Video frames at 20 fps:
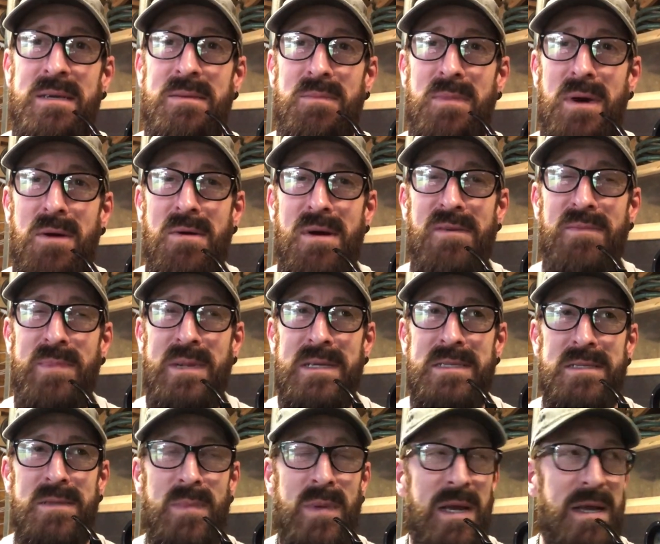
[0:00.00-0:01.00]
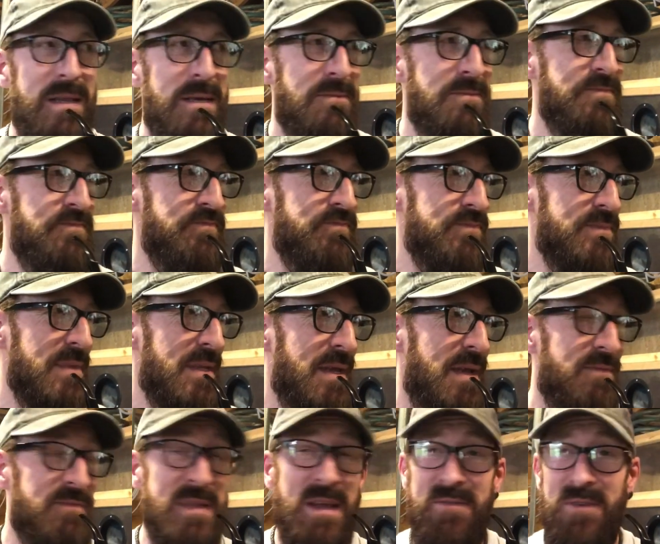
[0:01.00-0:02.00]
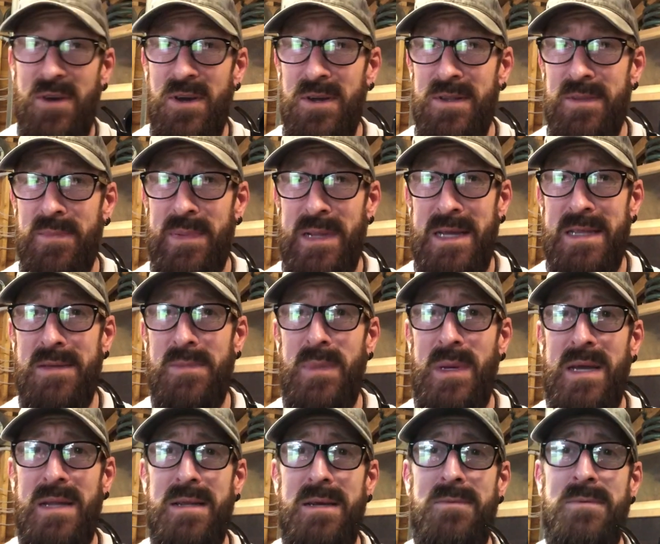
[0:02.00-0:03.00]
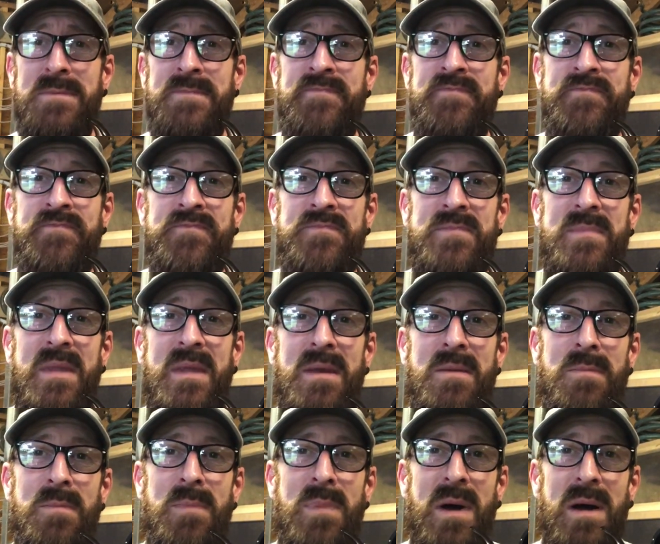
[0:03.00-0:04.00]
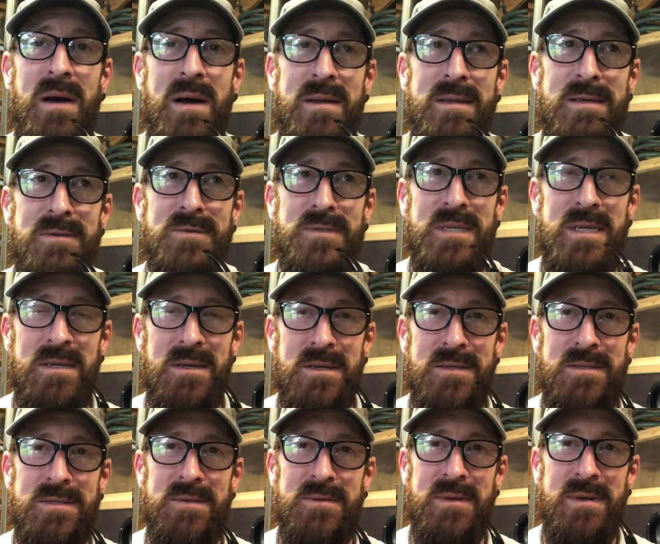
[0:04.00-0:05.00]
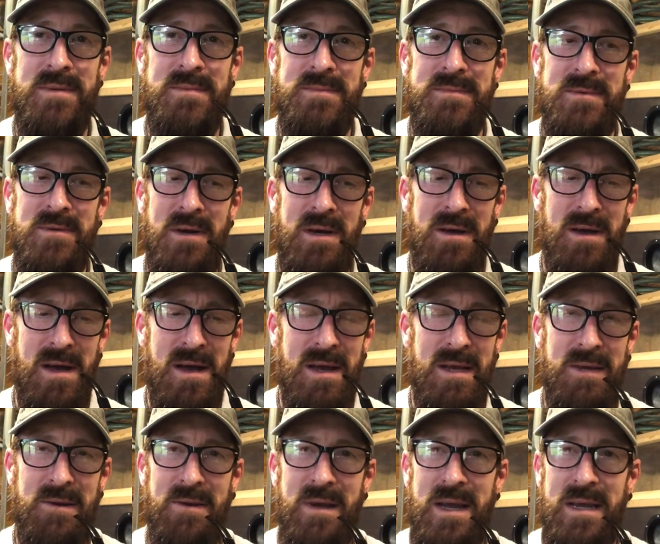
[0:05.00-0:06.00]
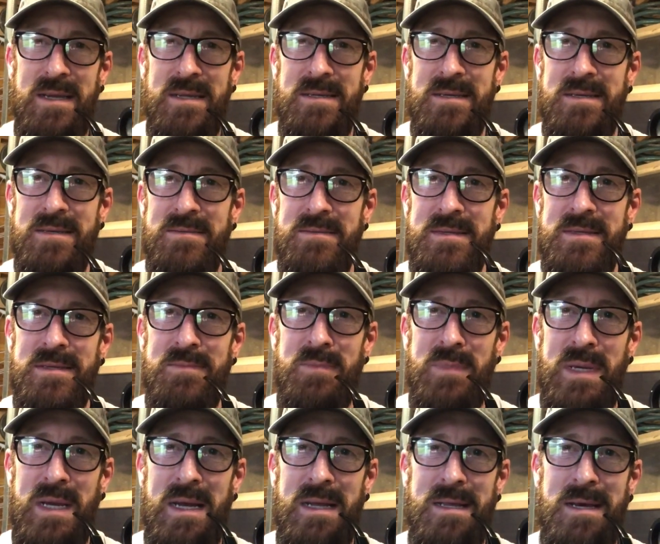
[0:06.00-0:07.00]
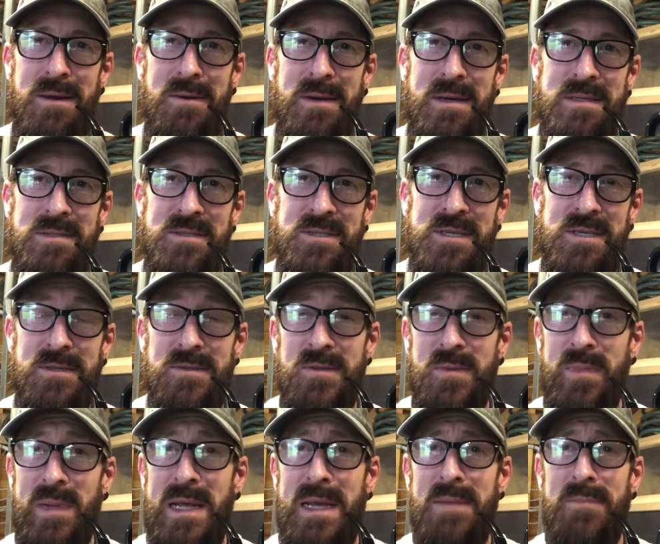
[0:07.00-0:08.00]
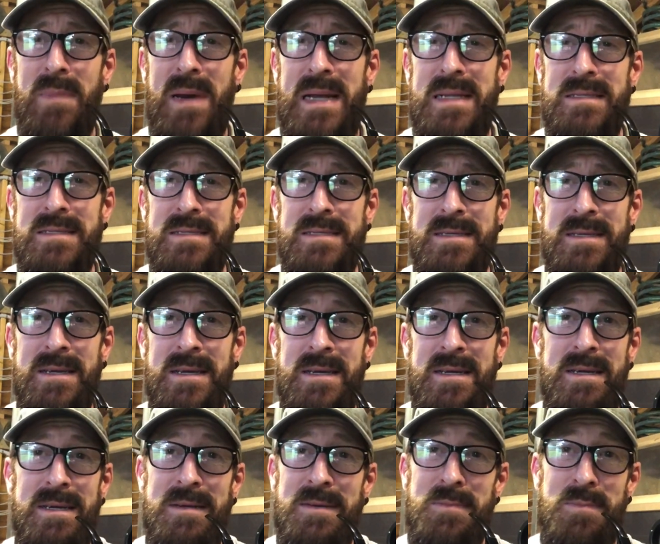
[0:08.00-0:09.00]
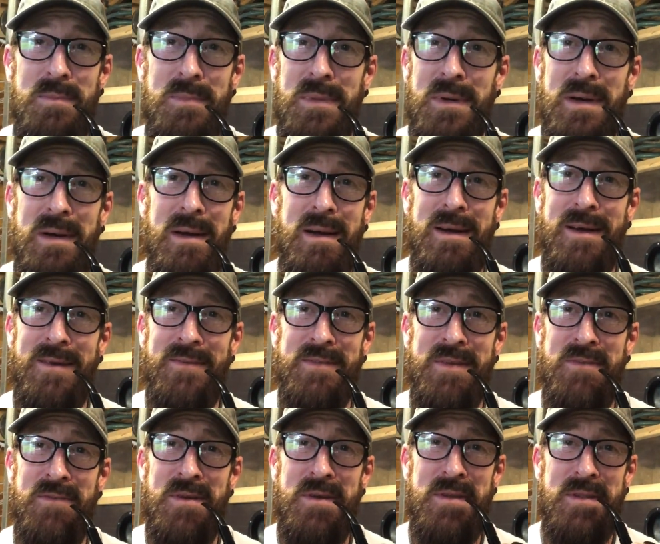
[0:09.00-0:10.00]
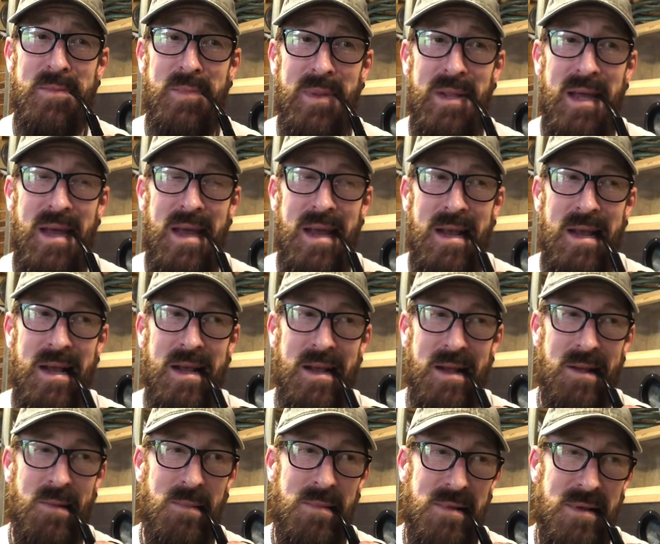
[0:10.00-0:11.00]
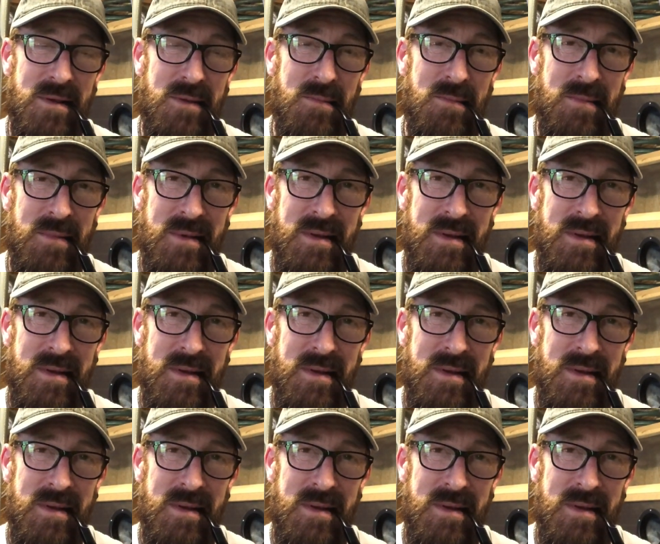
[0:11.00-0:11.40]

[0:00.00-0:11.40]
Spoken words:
My wife plays the piano. I've never heard her play the piano, but I know she got a high grade in piano, and she used to play in bands, but I've never heard her play. So